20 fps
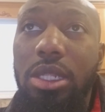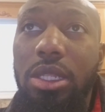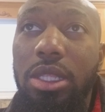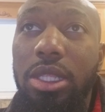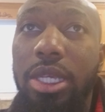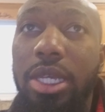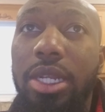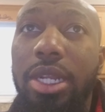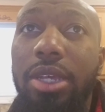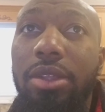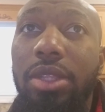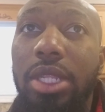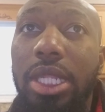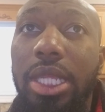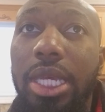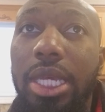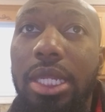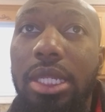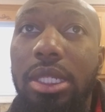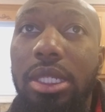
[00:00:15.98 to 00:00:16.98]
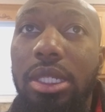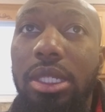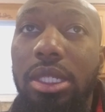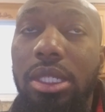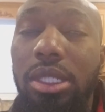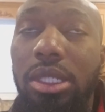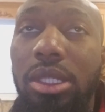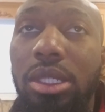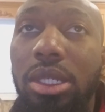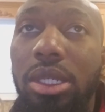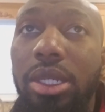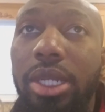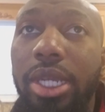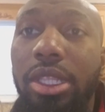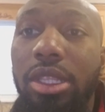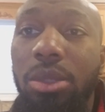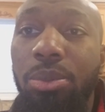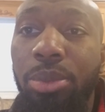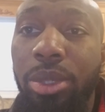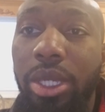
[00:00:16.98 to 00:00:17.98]
then after that you're gonna
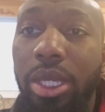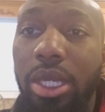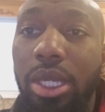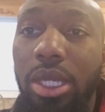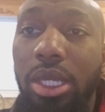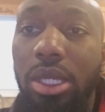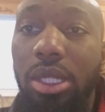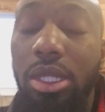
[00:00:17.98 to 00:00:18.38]
have to pay.